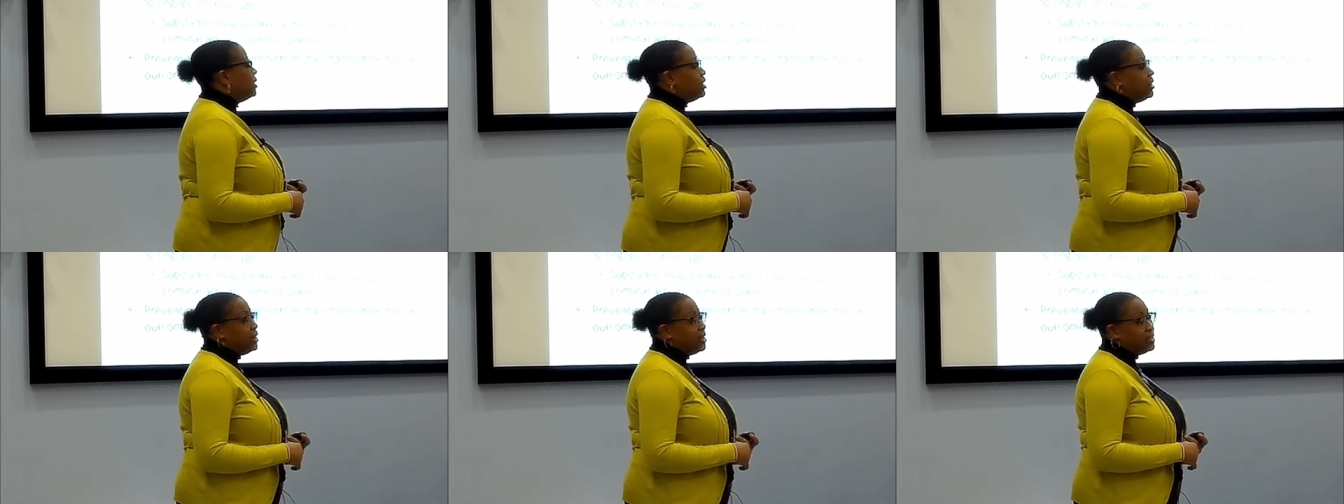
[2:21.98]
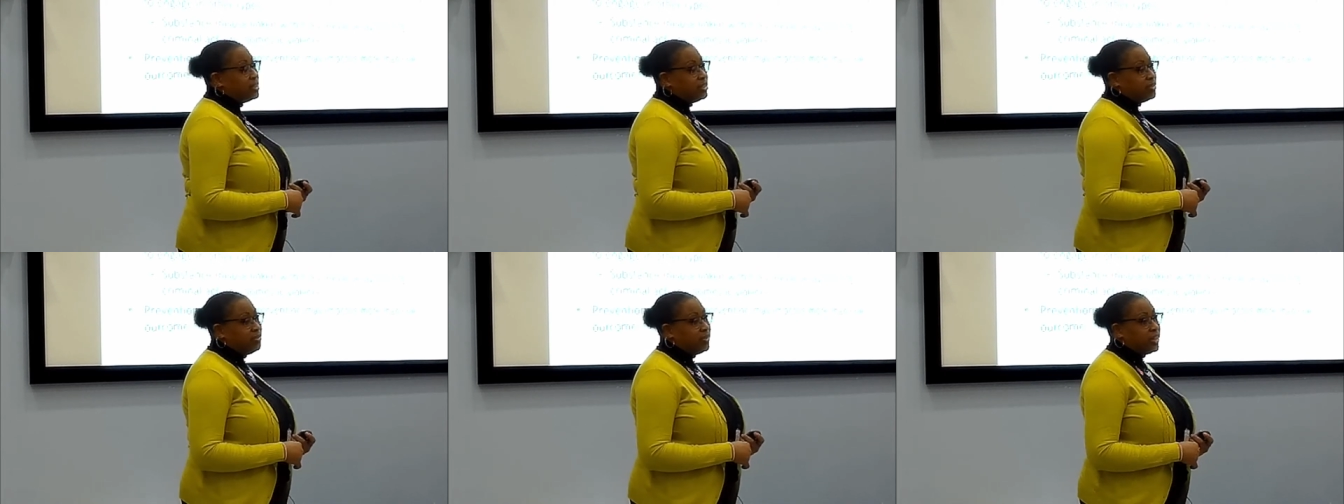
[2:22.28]
early
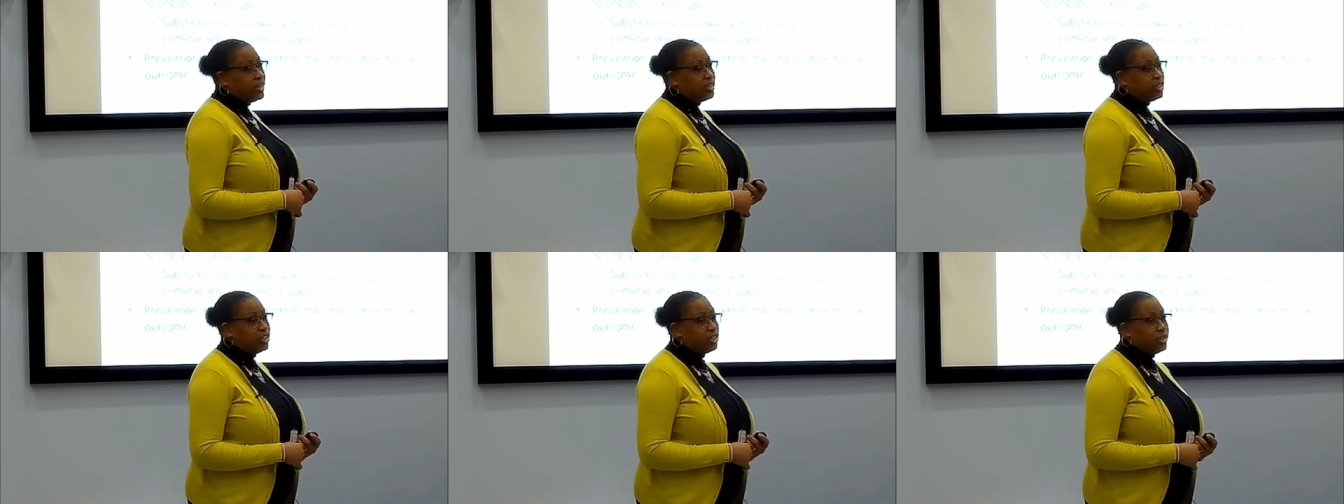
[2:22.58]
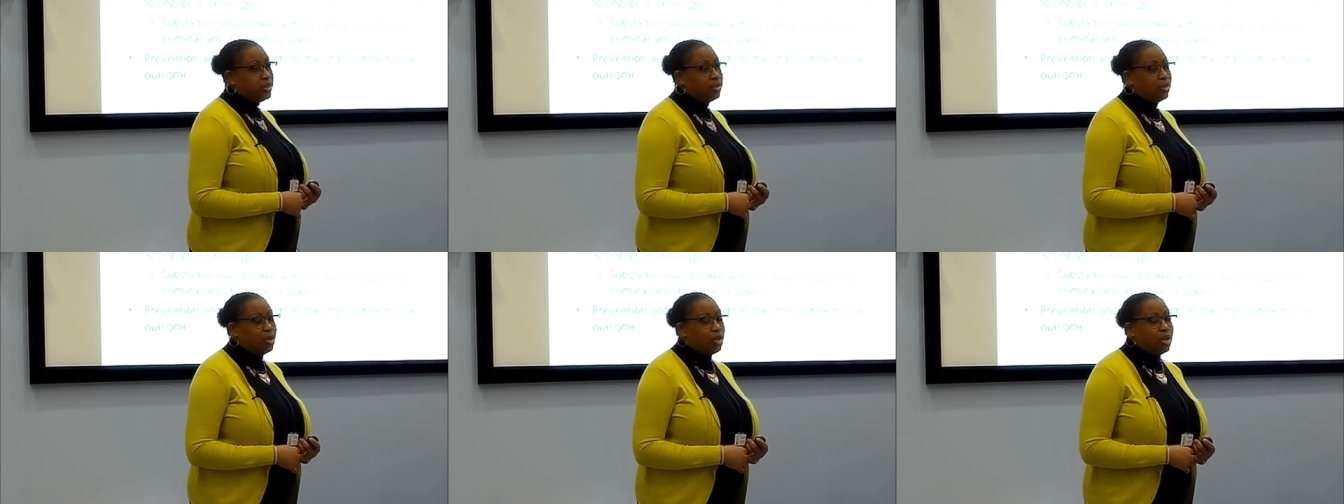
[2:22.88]

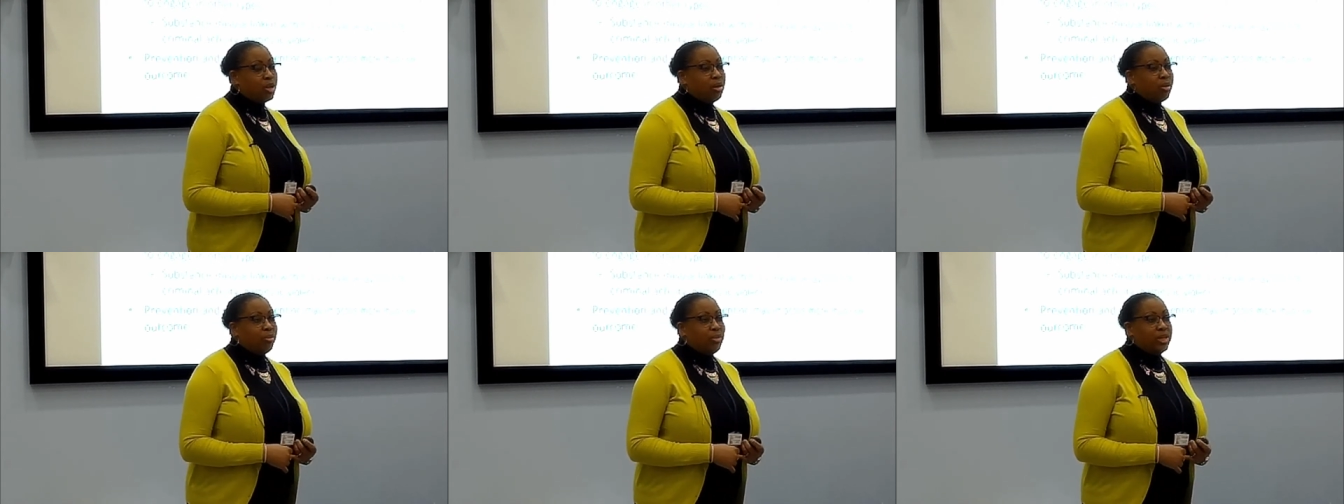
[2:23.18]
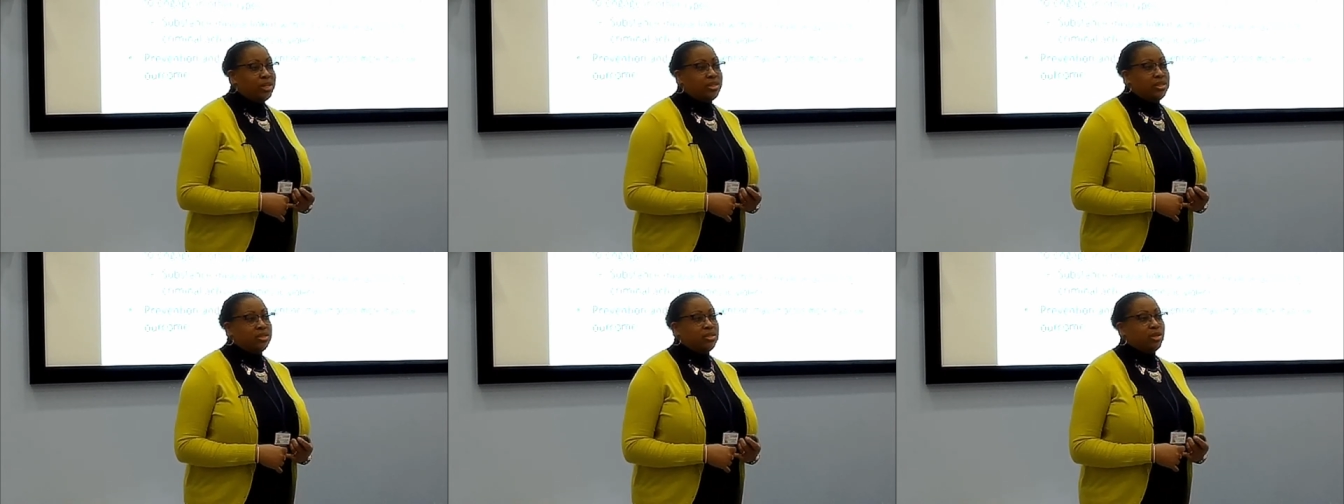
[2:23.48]
intervention
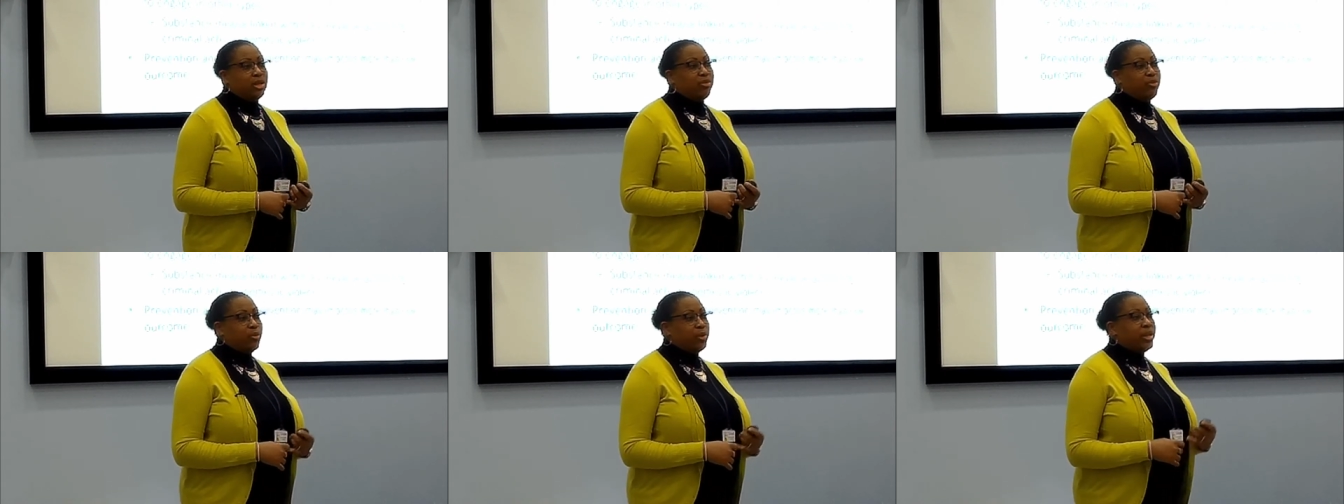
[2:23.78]
because if